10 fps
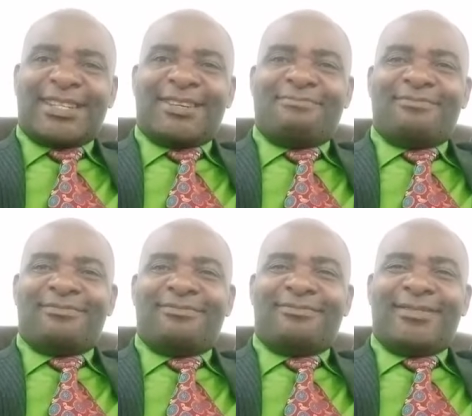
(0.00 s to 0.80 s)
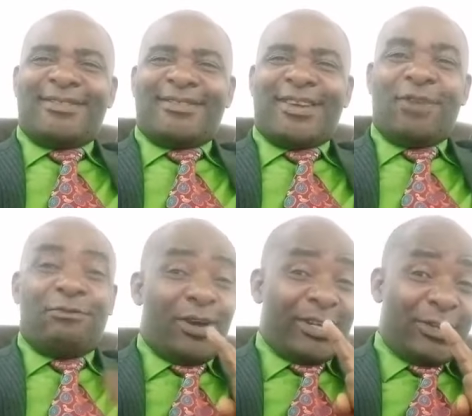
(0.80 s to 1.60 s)
If you have forgotten to subscribe,
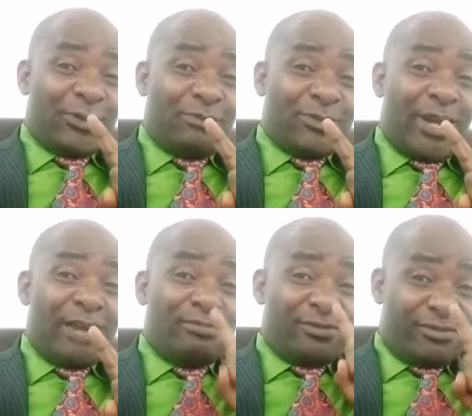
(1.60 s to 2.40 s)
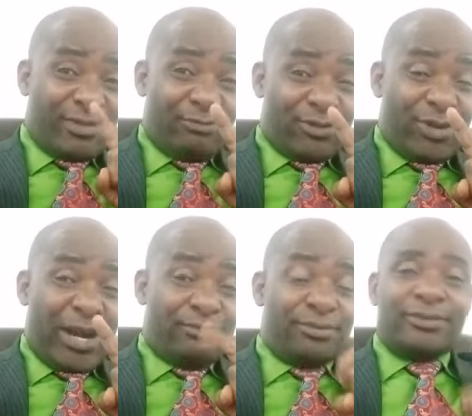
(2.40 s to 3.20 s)
subscribe.
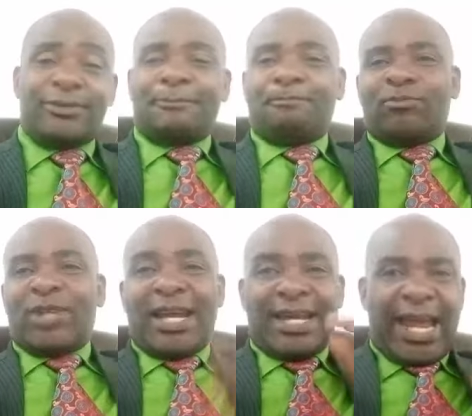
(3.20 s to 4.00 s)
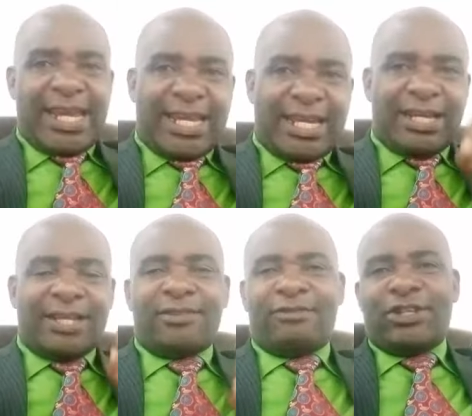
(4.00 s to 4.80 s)
Like the video
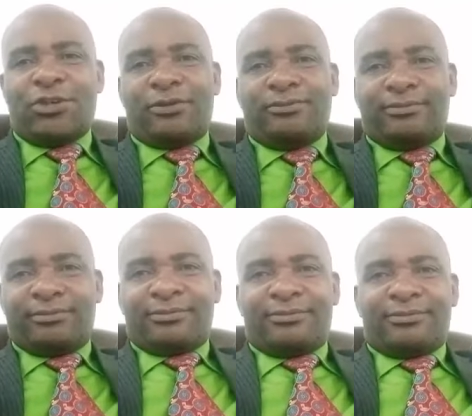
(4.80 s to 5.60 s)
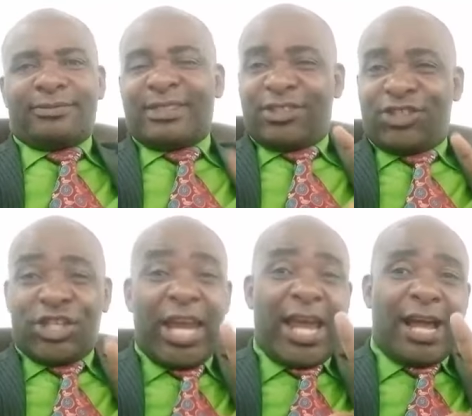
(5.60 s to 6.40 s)
share
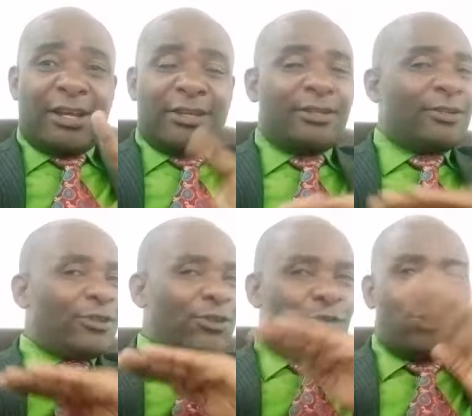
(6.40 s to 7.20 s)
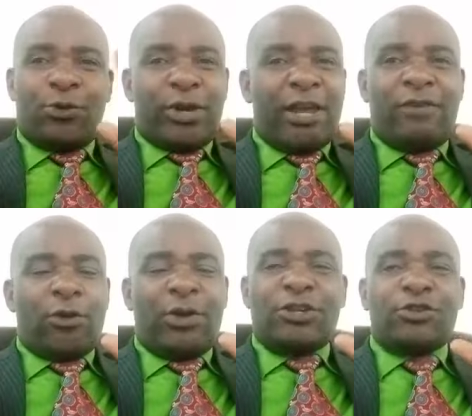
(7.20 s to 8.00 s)
to whoever you want to share. Even
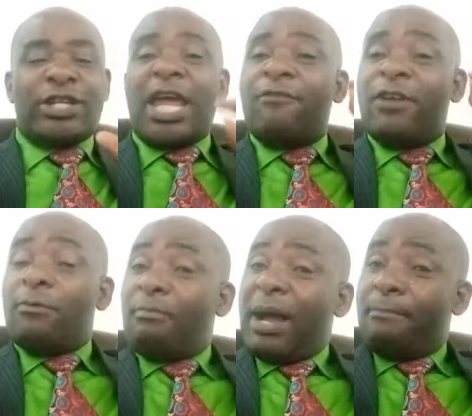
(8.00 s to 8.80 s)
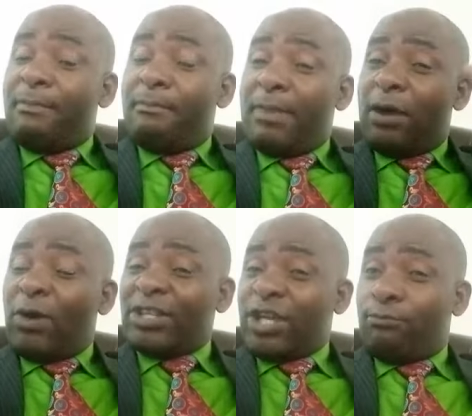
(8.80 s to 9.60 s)
my, my WhatsApp groups,
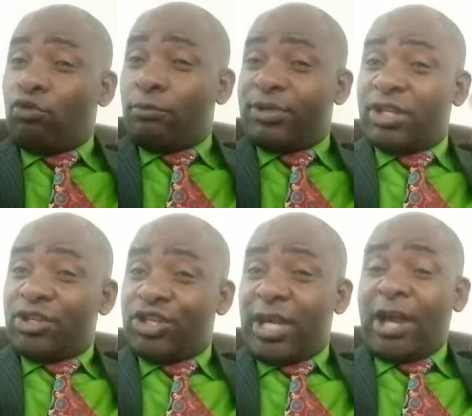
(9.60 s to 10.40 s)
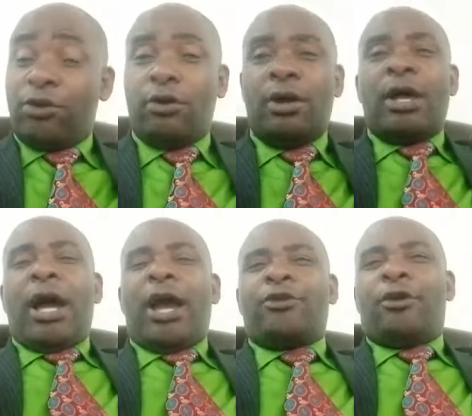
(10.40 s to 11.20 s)
share. I know, I know my, my
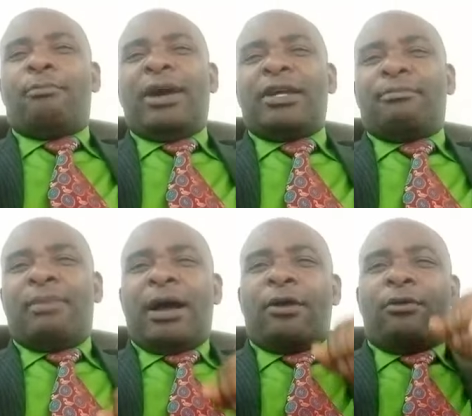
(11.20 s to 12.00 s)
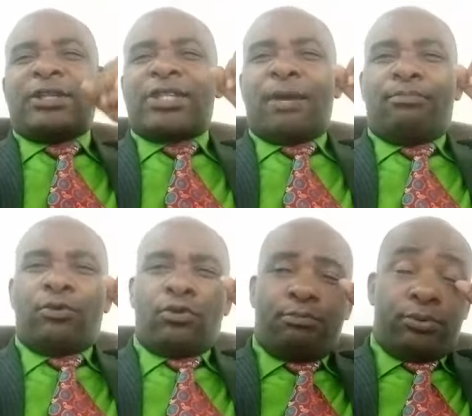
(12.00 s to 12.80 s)
uh, WhatsApp group, uh,